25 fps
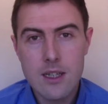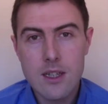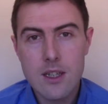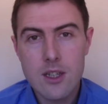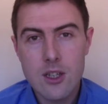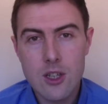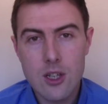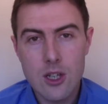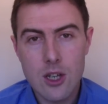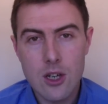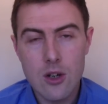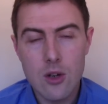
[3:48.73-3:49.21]

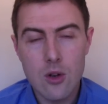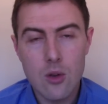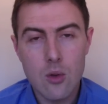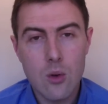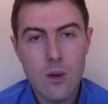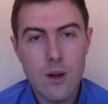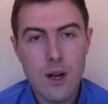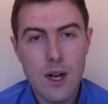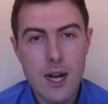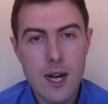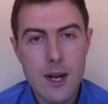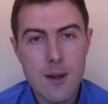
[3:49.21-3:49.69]

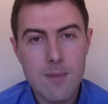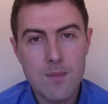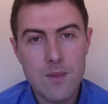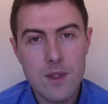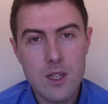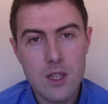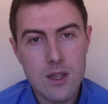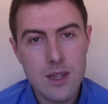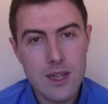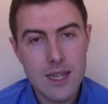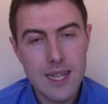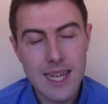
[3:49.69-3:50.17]
So
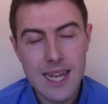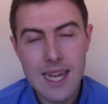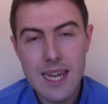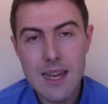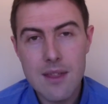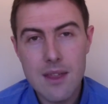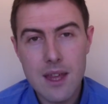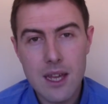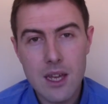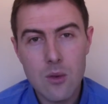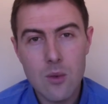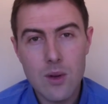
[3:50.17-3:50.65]
the key
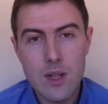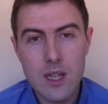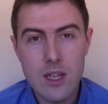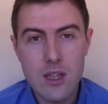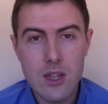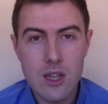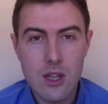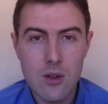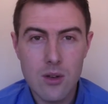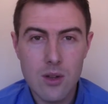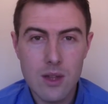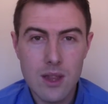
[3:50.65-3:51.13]
thing when you're
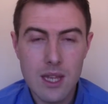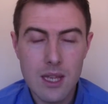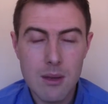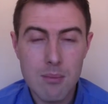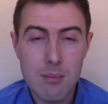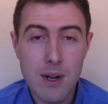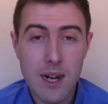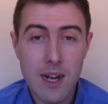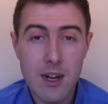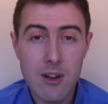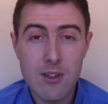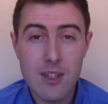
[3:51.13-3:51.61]
doing the
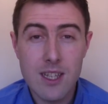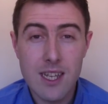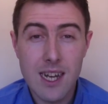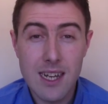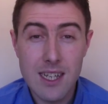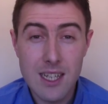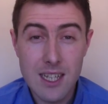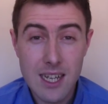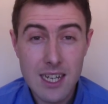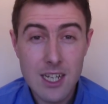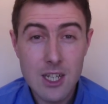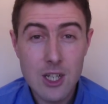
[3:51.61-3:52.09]

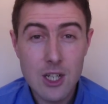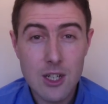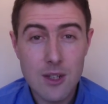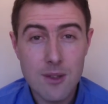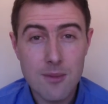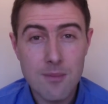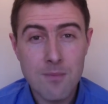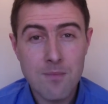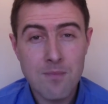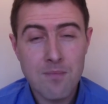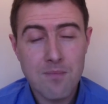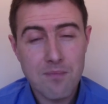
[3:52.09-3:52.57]

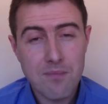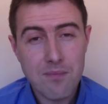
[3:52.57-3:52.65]
prioritization